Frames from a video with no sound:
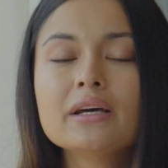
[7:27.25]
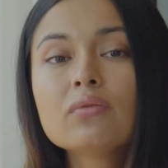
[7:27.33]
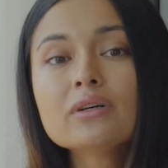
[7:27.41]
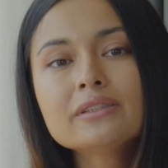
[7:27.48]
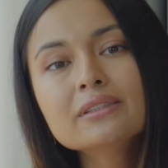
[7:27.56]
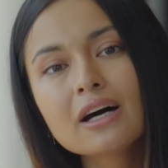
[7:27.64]
There
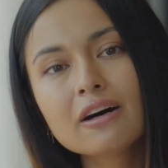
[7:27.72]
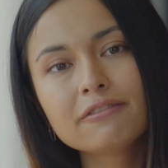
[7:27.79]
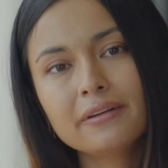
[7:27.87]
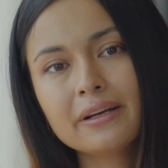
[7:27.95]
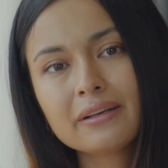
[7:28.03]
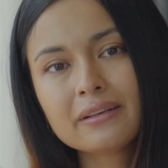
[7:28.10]
was
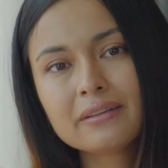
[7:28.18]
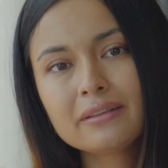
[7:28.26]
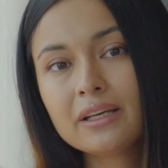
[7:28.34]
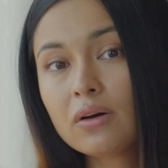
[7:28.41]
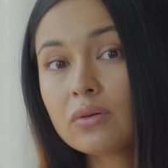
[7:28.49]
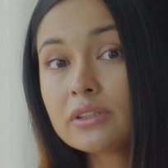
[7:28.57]
nothing.
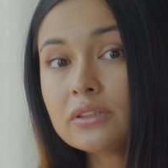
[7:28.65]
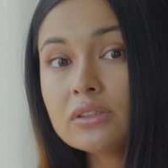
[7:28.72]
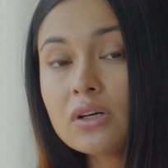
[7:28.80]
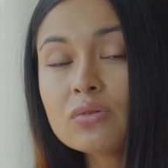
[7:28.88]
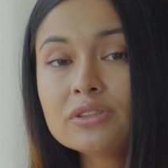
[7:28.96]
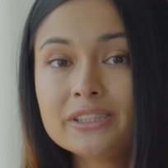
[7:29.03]
There was
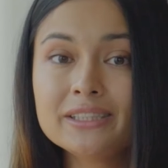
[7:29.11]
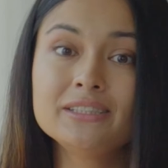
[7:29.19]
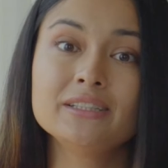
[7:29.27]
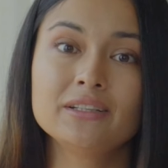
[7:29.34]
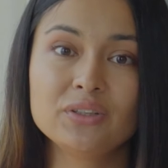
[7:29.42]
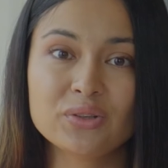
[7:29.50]
no
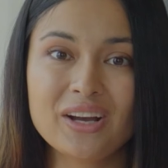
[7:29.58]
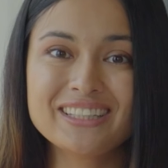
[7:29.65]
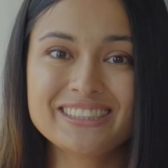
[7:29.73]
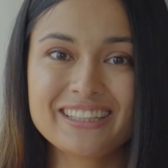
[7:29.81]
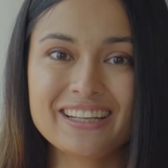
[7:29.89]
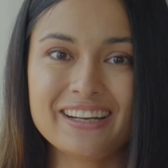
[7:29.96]
city near
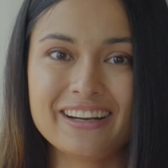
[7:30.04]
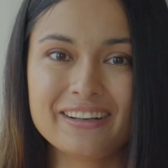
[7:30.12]
Iskele.